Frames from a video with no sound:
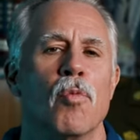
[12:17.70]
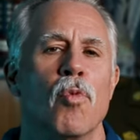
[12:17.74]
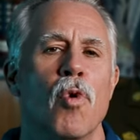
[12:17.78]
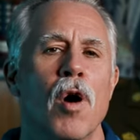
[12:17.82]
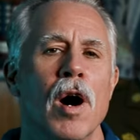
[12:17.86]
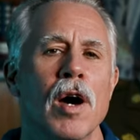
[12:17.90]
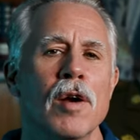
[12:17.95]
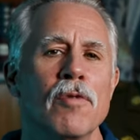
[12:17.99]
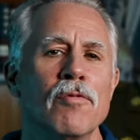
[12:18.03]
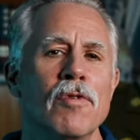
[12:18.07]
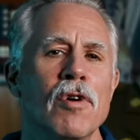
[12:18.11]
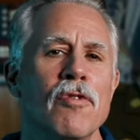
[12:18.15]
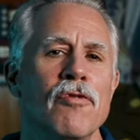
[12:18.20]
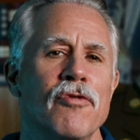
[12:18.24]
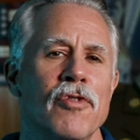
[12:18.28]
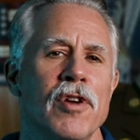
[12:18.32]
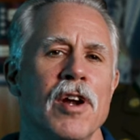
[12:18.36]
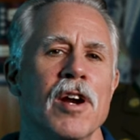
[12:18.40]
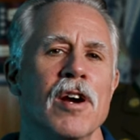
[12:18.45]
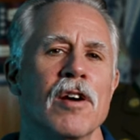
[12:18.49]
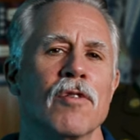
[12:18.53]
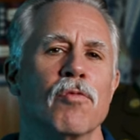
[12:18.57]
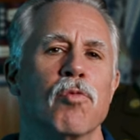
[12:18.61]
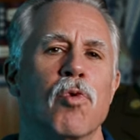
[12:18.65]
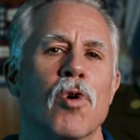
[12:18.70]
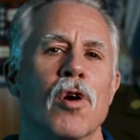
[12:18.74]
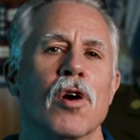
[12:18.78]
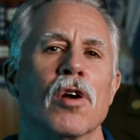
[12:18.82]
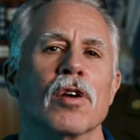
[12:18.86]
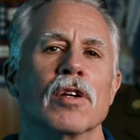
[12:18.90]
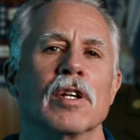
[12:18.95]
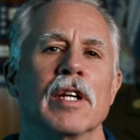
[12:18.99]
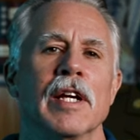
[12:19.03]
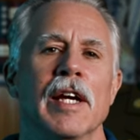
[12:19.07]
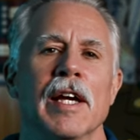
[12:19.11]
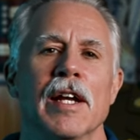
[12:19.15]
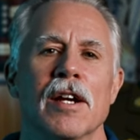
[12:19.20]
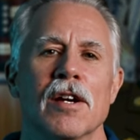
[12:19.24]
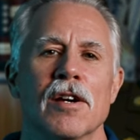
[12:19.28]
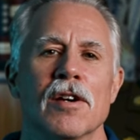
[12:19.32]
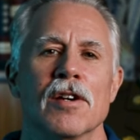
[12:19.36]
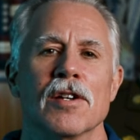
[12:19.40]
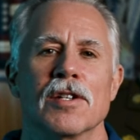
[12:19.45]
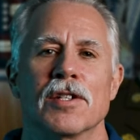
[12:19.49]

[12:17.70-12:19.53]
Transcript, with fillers: one revered world leader